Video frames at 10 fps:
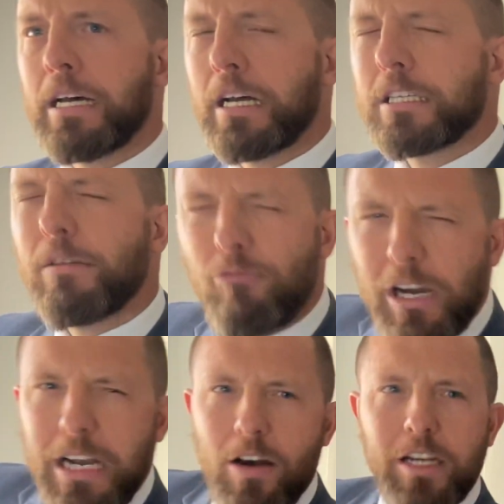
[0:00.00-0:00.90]
Some
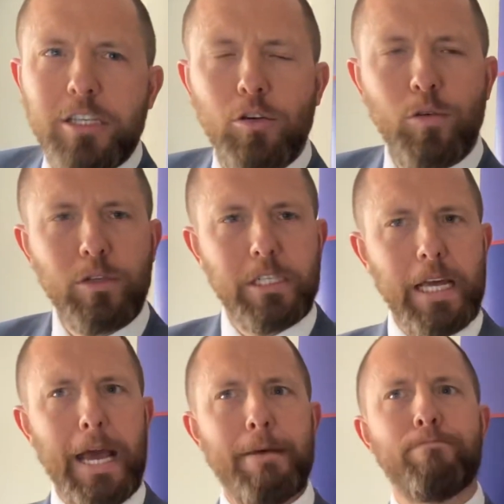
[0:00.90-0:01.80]
really nice thoughts
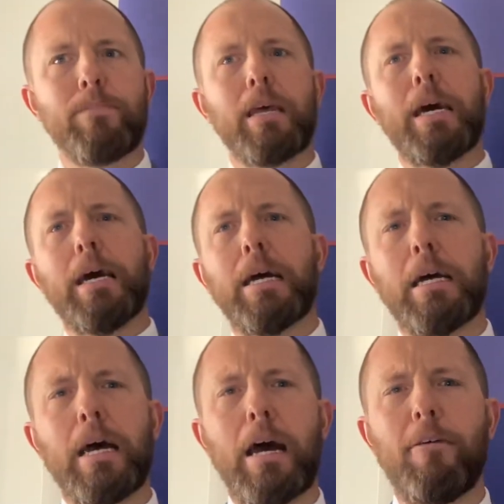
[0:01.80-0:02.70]
there.
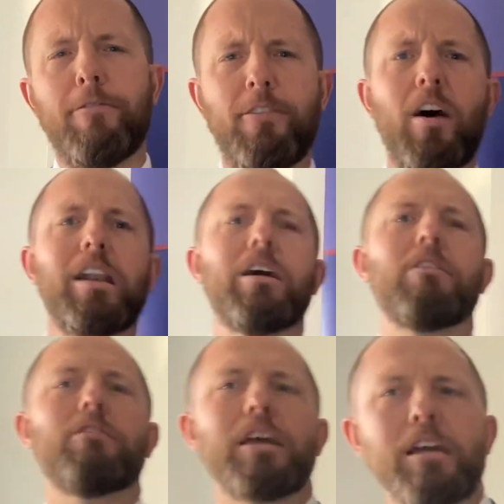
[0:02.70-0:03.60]
And finally, I
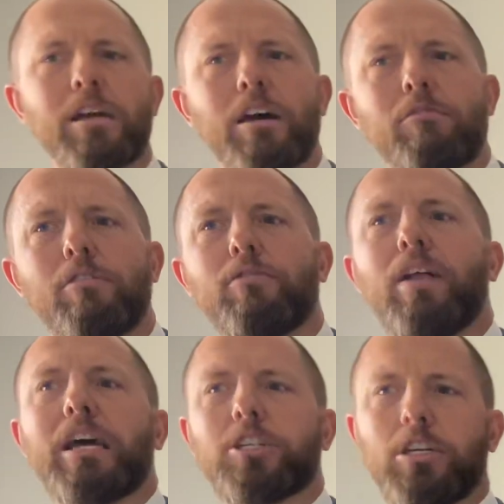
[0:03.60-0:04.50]
think, a
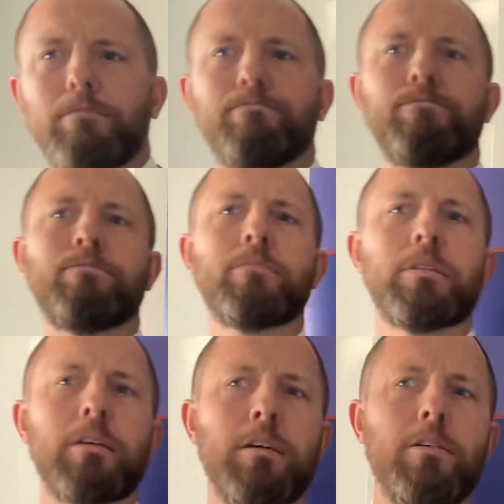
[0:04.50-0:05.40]
reflection
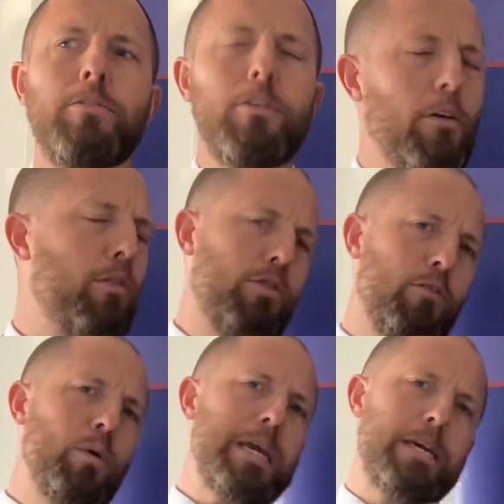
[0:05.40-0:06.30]
for the
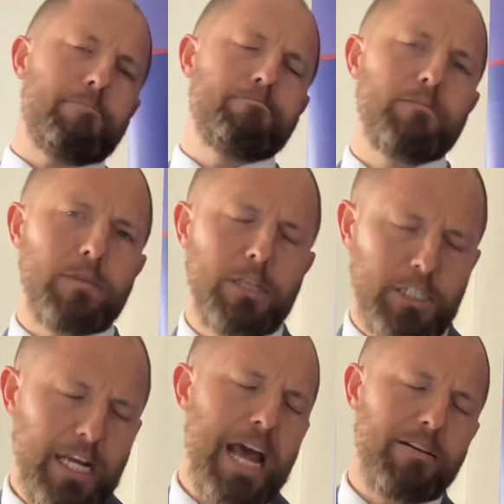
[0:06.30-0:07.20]
week that's
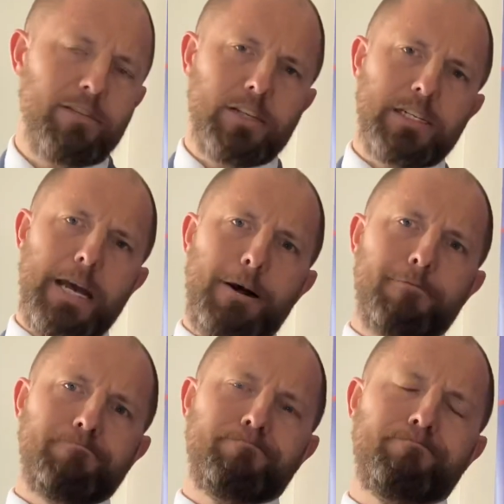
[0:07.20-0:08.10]
ahead of us now.
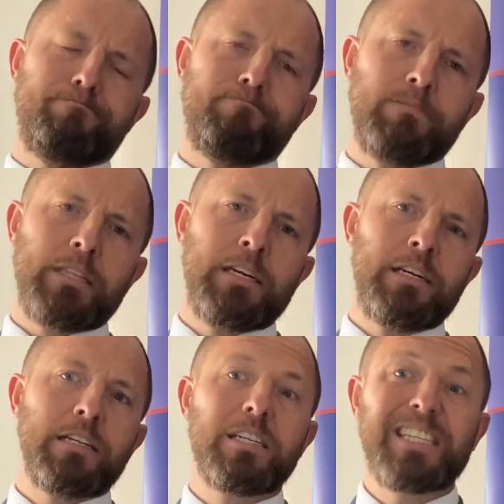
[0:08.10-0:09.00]

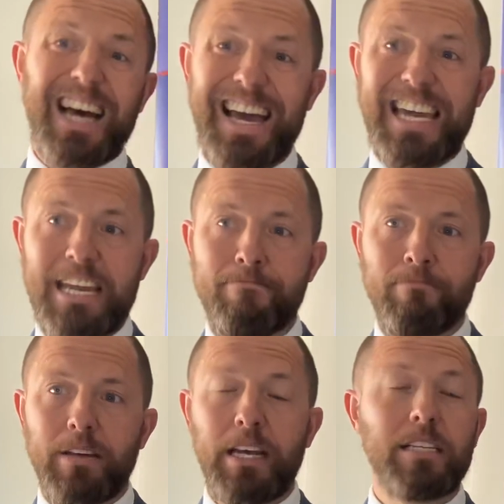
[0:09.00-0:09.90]
Today
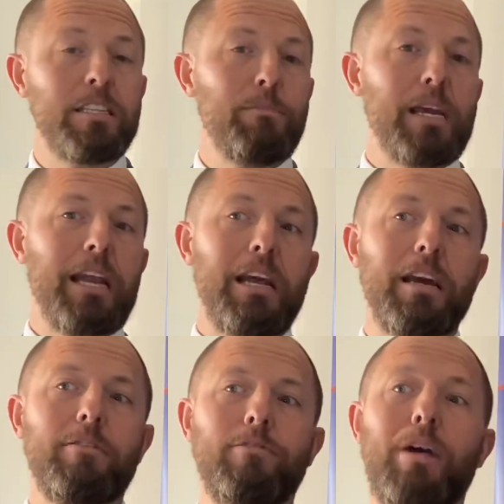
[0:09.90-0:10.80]
is the beginning
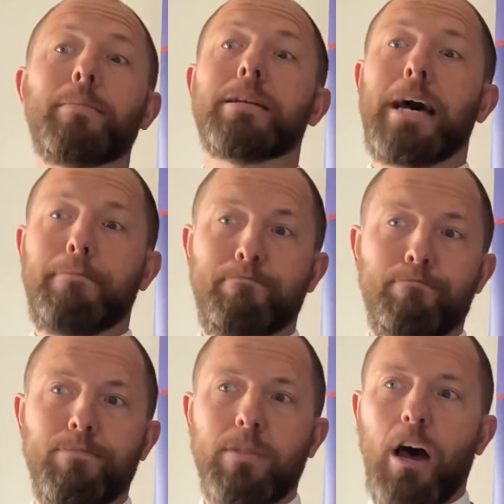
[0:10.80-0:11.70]
of Ramadan,
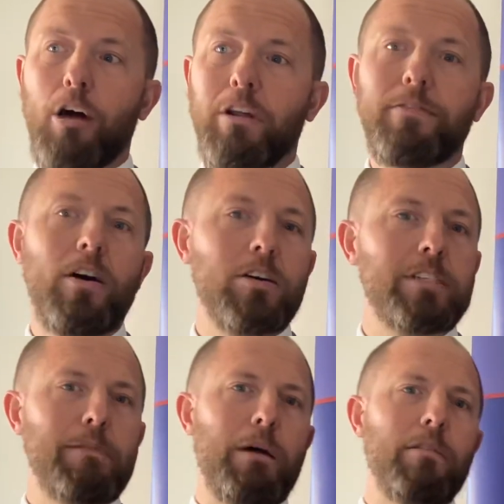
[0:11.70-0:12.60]
the holy
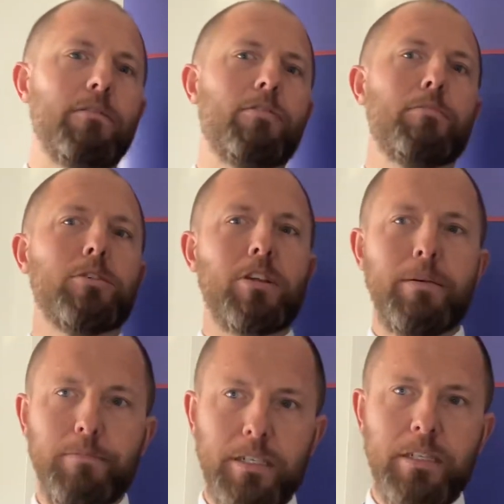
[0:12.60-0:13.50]
fasting month for
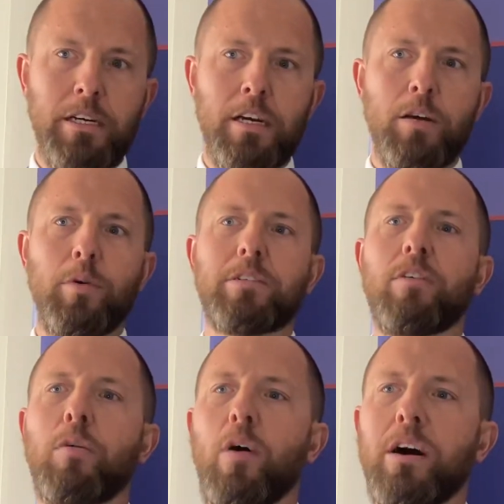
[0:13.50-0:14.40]
Muslims, which
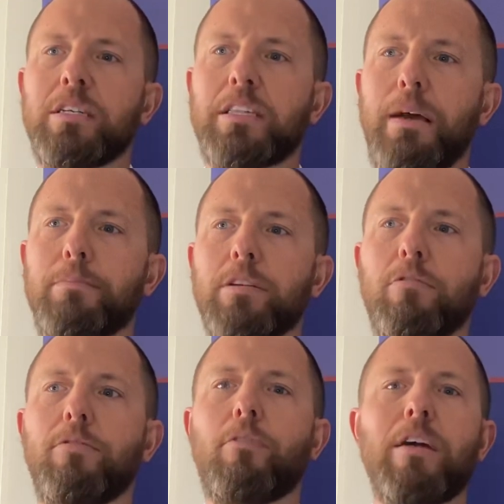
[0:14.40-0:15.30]
requires them to
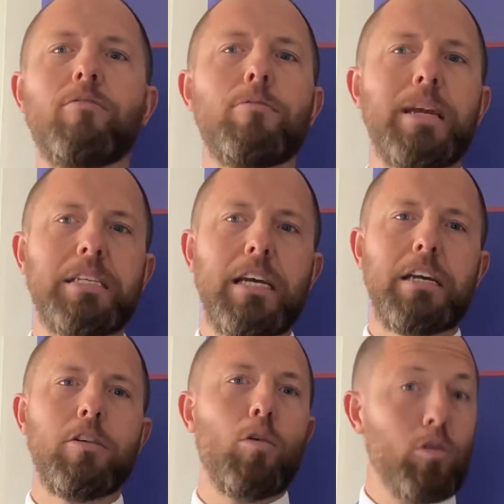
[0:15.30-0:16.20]
refrain from
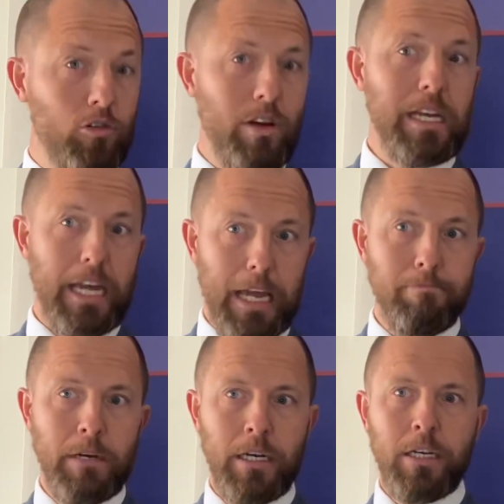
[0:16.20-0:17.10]
eating or drinking
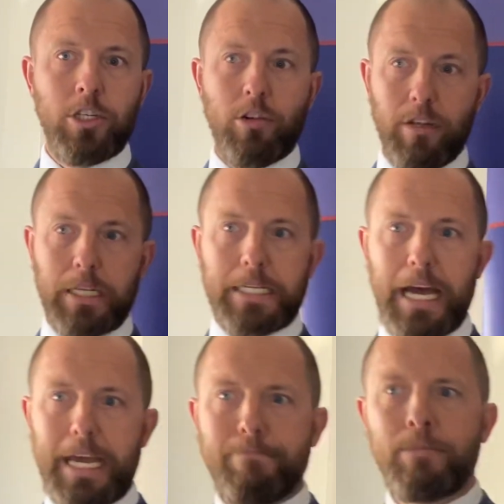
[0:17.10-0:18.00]
during the
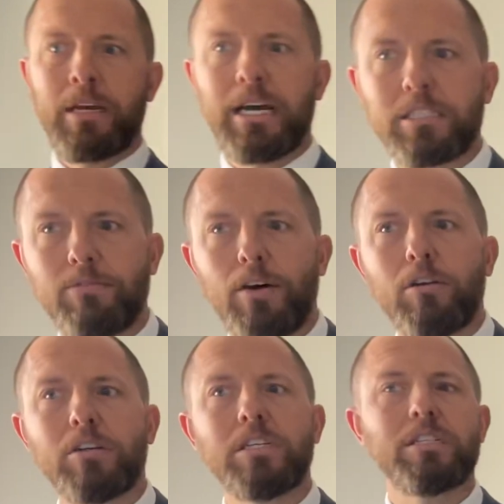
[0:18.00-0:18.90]
day and to
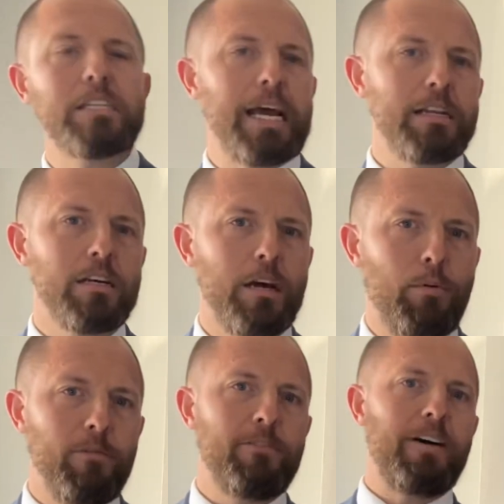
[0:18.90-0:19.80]
focus instead
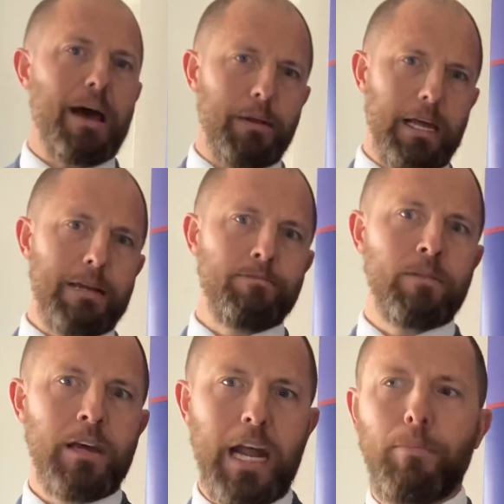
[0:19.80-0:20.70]
upon family
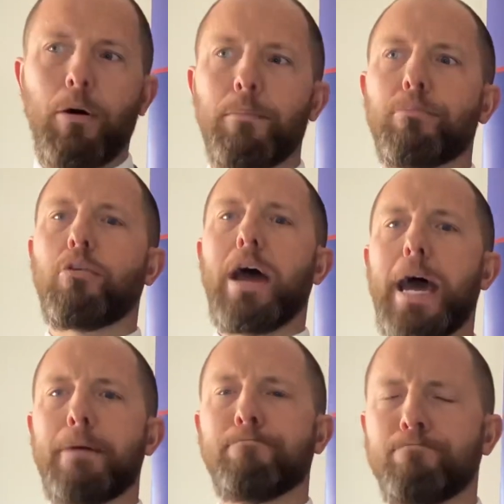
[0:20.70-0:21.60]
and upon
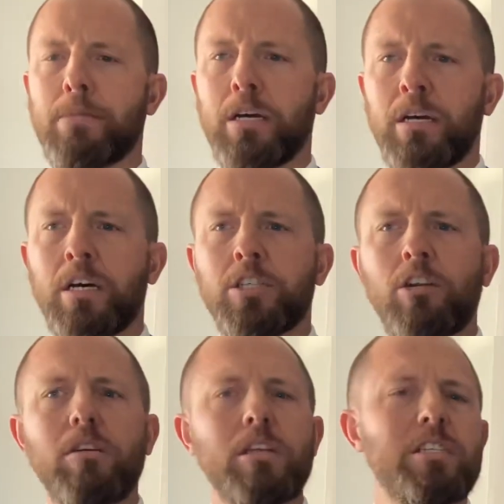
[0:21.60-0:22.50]
prayer.
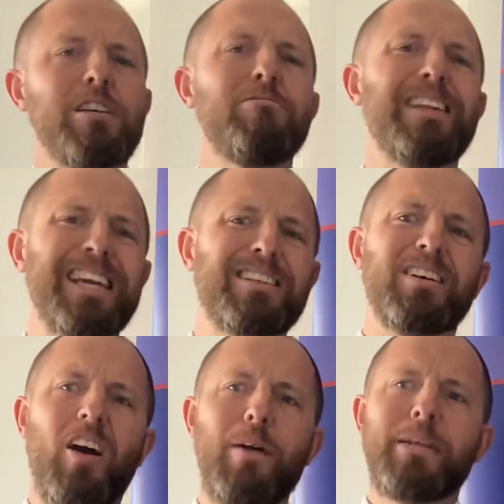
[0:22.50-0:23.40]
During this unique
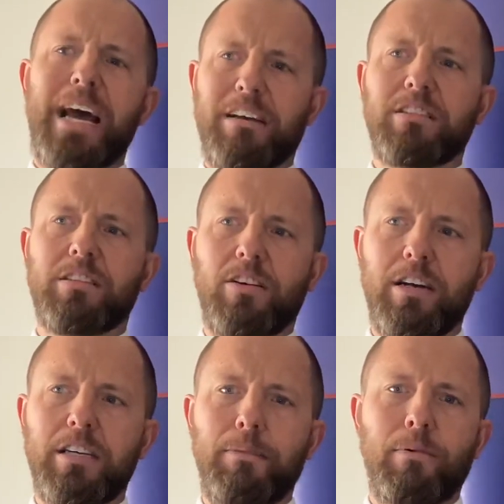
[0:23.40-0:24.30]
time in our
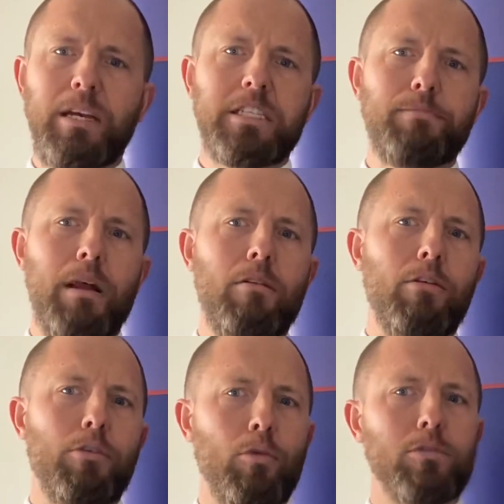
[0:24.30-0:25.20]
society, please spare a thought